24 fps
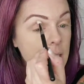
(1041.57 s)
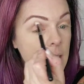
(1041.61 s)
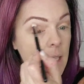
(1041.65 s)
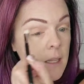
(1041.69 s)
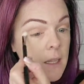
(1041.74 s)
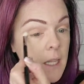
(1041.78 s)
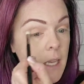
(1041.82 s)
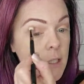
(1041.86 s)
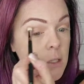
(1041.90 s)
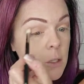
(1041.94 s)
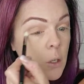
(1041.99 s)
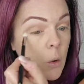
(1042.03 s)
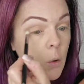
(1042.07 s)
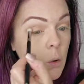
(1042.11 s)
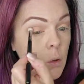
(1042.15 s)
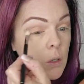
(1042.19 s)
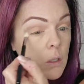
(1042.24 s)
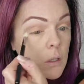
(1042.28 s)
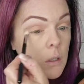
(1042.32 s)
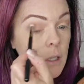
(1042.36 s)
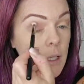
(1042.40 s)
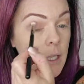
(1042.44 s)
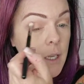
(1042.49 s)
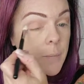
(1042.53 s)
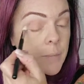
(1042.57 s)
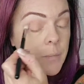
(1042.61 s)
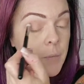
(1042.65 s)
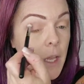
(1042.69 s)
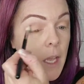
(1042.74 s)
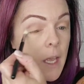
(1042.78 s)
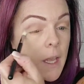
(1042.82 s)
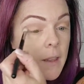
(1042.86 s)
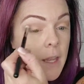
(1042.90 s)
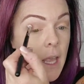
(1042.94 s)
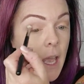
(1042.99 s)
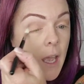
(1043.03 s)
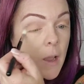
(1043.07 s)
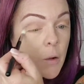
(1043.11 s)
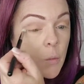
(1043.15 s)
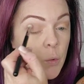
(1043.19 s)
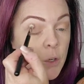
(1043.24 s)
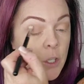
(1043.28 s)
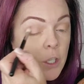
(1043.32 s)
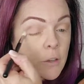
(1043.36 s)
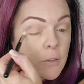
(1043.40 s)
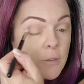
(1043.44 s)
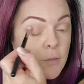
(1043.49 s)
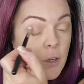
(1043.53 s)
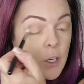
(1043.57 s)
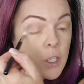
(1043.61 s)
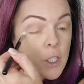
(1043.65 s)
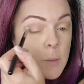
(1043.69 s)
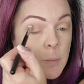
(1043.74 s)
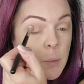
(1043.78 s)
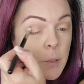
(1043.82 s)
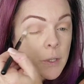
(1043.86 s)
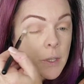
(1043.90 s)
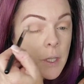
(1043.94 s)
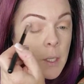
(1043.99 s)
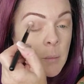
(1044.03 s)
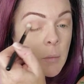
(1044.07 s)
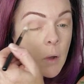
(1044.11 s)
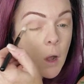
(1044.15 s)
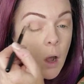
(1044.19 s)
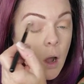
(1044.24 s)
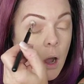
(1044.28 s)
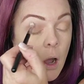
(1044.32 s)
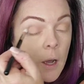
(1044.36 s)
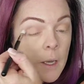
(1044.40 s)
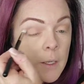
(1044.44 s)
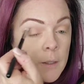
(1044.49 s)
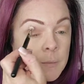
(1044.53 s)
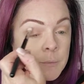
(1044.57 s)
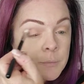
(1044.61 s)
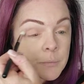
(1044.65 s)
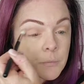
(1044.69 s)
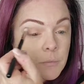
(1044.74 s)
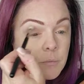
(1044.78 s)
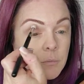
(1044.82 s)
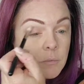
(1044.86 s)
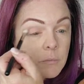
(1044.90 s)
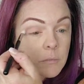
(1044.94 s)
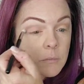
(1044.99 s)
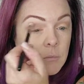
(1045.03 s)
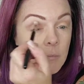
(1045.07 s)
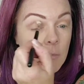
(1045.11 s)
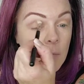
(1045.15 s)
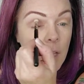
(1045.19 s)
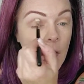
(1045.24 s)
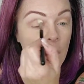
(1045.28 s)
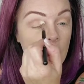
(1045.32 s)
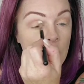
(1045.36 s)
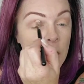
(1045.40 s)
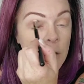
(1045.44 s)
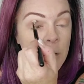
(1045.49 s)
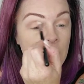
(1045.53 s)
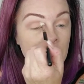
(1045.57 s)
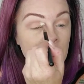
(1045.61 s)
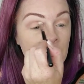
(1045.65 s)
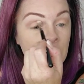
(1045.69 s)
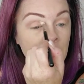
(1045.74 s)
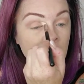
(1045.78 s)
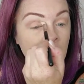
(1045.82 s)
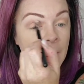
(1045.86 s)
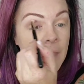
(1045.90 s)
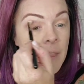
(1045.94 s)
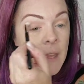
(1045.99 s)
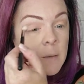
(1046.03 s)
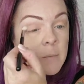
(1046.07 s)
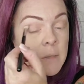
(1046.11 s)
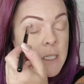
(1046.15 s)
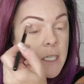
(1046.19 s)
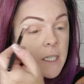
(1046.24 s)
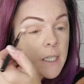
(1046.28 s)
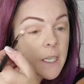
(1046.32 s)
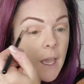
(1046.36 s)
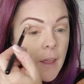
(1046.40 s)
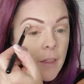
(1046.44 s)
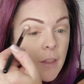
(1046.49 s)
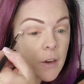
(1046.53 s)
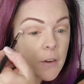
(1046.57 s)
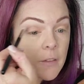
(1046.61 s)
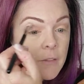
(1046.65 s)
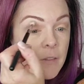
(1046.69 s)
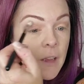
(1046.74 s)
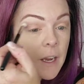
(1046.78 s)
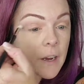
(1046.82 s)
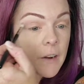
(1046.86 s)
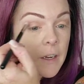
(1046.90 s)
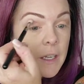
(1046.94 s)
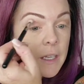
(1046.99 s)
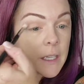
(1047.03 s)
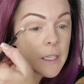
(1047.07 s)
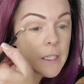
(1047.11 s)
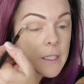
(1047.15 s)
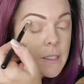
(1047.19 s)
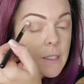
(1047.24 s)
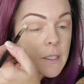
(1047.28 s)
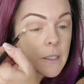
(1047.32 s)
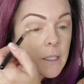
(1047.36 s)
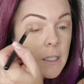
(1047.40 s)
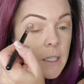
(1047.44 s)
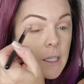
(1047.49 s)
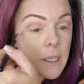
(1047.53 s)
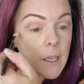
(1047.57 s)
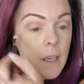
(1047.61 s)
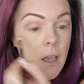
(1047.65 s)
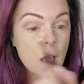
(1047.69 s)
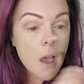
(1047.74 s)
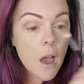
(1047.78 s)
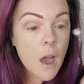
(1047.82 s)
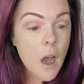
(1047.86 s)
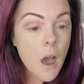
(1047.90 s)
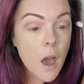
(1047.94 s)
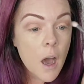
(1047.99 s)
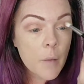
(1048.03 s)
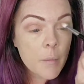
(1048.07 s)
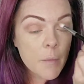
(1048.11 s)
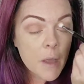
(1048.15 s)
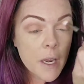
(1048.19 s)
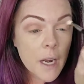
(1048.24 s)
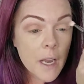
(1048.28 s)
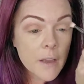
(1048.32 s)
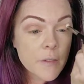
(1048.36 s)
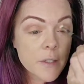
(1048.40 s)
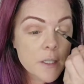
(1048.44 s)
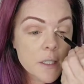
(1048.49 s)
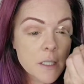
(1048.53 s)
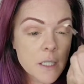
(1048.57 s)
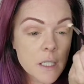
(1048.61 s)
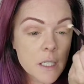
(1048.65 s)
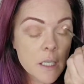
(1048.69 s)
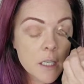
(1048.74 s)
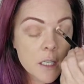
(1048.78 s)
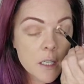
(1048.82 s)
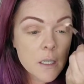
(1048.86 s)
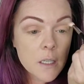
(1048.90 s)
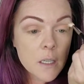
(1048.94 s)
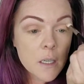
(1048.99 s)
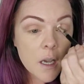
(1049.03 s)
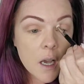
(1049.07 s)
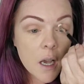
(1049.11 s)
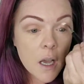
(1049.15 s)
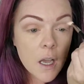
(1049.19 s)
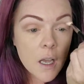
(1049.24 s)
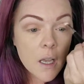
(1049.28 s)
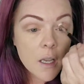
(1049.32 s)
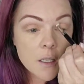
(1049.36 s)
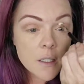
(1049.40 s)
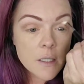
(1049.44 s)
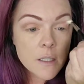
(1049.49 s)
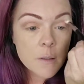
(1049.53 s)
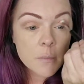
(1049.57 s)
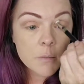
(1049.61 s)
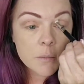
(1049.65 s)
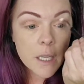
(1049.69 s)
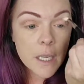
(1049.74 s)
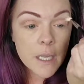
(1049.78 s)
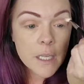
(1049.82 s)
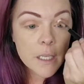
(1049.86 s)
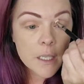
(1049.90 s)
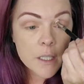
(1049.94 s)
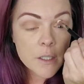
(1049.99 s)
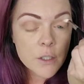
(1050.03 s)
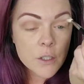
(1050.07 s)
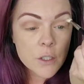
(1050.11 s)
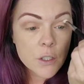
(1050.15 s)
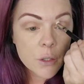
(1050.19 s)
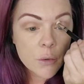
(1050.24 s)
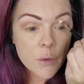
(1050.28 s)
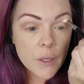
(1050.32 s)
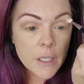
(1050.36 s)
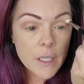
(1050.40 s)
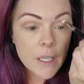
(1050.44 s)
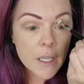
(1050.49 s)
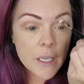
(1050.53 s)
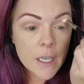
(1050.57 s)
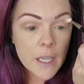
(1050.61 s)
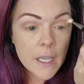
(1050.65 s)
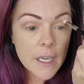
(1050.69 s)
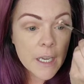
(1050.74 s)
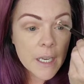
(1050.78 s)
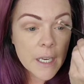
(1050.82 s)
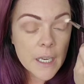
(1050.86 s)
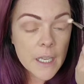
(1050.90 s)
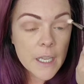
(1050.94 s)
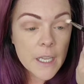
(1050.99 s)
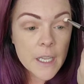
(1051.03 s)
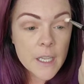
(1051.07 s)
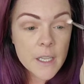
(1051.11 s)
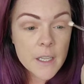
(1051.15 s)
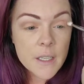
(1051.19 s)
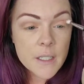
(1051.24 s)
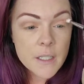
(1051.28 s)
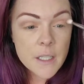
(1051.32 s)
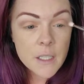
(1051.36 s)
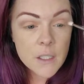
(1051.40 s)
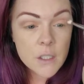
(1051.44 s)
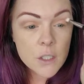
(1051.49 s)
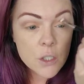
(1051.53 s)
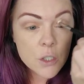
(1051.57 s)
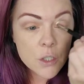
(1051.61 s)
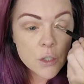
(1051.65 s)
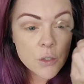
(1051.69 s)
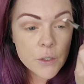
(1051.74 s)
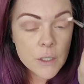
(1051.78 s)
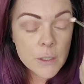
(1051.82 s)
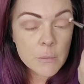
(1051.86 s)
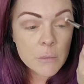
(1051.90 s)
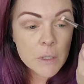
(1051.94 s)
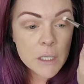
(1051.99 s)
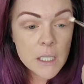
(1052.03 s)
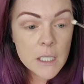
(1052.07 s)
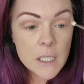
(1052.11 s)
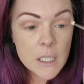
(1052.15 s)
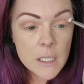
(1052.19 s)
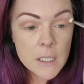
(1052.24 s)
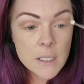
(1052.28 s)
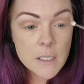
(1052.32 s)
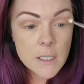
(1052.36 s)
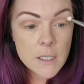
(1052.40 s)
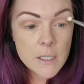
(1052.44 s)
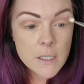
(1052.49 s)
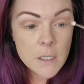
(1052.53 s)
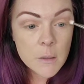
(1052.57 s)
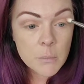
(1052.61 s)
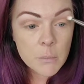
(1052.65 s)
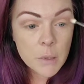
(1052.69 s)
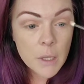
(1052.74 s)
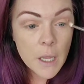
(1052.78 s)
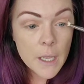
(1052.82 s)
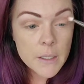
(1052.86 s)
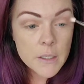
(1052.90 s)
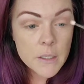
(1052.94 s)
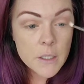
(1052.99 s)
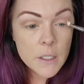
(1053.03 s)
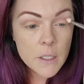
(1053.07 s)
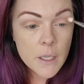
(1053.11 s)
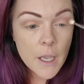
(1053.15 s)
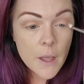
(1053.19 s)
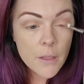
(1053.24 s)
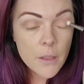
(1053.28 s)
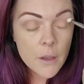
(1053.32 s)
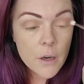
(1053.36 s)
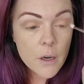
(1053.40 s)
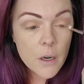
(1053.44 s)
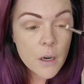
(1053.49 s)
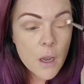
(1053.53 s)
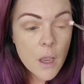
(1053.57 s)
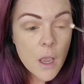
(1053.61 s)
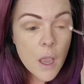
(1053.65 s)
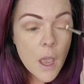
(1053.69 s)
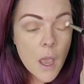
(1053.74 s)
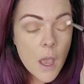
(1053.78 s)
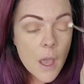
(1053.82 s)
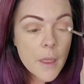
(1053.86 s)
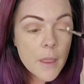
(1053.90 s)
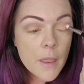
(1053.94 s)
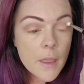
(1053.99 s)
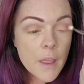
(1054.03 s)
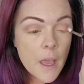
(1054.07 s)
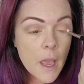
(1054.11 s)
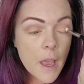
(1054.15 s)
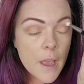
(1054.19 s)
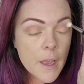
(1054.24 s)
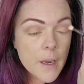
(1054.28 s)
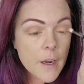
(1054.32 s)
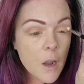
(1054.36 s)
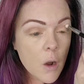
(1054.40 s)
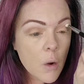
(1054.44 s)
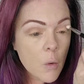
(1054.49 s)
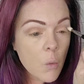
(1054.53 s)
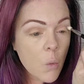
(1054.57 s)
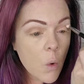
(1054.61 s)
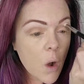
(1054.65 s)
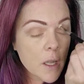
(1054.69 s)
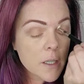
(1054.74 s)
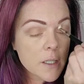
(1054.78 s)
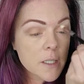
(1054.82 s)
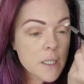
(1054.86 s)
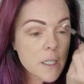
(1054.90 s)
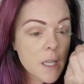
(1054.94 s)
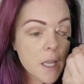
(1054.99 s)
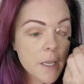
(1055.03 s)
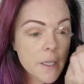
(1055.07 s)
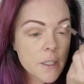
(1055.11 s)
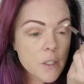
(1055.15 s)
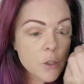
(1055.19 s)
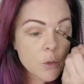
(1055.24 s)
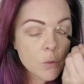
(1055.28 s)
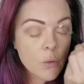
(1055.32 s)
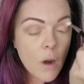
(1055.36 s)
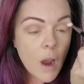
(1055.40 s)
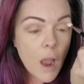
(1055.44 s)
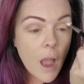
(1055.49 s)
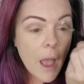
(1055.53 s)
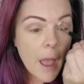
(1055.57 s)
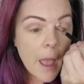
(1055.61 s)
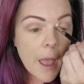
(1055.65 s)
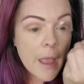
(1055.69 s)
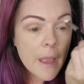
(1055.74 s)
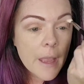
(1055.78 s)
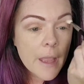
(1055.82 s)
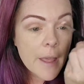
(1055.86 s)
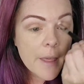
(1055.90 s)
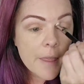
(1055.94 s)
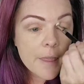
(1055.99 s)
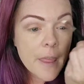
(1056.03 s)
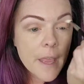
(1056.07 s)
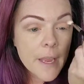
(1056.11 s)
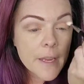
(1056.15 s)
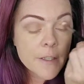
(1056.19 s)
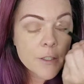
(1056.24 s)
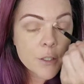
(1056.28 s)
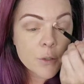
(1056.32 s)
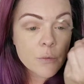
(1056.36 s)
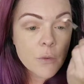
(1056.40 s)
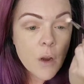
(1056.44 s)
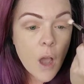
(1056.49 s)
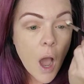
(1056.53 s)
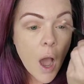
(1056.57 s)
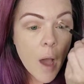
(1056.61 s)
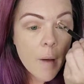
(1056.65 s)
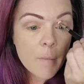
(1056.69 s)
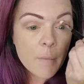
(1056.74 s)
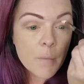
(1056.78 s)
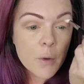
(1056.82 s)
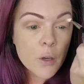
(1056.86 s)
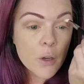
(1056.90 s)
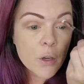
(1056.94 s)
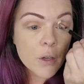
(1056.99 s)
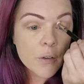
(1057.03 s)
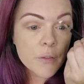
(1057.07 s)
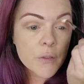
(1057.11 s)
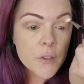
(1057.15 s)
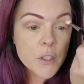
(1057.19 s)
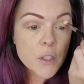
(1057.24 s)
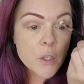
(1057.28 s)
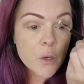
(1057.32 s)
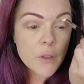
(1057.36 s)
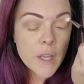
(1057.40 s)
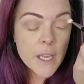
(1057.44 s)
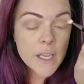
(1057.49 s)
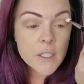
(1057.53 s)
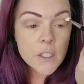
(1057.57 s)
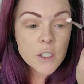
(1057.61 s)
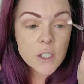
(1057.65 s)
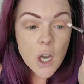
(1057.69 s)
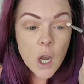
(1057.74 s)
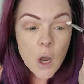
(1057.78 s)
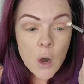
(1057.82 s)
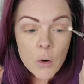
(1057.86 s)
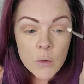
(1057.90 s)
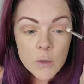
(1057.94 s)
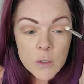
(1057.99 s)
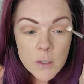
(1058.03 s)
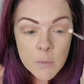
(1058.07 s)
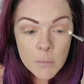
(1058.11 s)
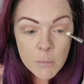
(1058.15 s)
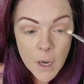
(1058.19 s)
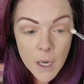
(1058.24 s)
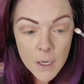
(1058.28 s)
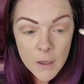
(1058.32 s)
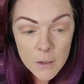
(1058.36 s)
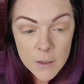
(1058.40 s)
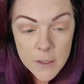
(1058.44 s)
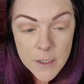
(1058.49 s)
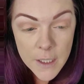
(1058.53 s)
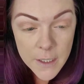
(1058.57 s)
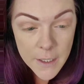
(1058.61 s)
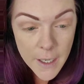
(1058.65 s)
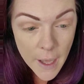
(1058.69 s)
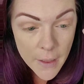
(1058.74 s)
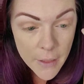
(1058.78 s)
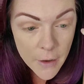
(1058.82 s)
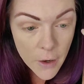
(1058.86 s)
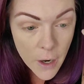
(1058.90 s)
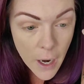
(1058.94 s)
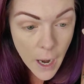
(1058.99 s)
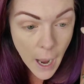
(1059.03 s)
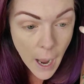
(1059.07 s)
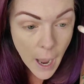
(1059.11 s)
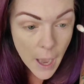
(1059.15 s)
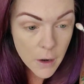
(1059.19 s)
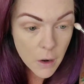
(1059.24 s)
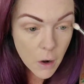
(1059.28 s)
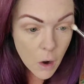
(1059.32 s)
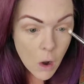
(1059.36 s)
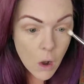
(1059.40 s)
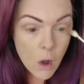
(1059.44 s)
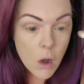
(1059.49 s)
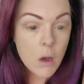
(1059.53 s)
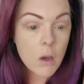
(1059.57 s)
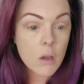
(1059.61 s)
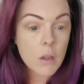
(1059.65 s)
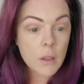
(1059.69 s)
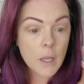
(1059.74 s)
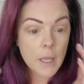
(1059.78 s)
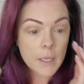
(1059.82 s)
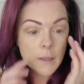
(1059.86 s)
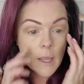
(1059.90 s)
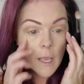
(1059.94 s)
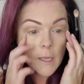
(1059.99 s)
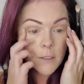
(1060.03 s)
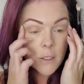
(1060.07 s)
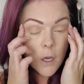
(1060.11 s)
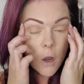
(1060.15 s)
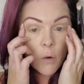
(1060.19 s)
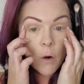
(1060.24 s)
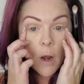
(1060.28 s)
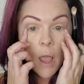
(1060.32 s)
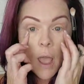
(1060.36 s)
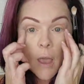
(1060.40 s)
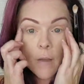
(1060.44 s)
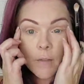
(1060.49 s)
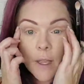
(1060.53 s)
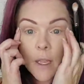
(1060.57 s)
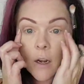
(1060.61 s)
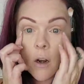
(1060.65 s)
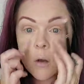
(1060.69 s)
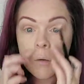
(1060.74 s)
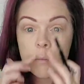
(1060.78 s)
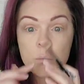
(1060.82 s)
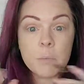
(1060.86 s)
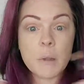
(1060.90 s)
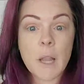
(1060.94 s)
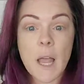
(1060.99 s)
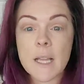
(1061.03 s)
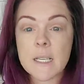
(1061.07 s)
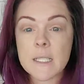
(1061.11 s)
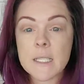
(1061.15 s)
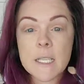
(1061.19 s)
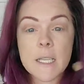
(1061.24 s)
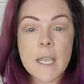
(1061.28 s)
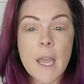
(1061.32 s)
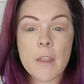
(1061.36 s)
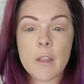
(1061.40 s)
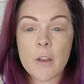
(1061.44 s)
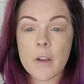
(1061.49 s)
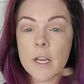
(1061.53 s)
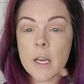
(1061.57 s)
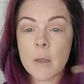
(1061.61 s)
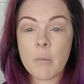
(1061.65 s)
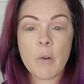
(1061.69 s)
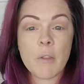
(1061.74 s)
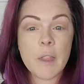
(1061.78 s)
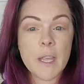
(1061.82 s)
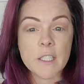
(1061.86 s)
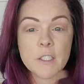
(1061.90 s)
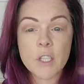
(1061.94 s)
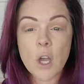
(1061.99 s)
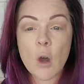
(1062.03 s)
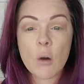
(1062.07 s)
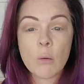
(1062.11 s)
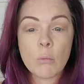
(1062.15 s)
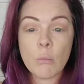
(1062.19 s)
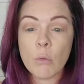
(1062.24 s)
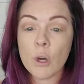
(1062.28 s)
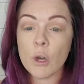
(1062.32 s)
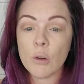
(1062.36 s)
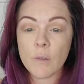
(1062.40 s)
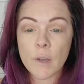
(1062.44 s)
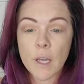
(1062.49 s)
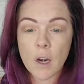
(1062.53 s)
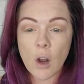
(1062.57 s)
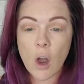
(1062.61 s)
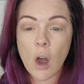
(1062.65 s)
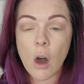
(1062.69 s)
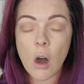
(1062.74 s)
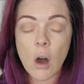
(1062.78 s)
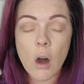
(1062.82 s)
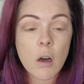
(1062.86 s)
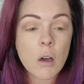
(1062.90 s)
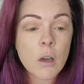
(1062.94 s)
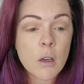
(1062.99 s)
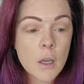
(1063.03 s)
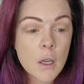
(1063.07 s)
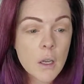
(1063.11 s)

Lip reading: That they totally, that when you first put them on, you can blend them together very easily. And I've seen some ladies doing it, and it is extremely easy to blend together. Then once they dry, they do not move. So they don't muddle together at all. Like they don't blend together anymore. They don't move at all.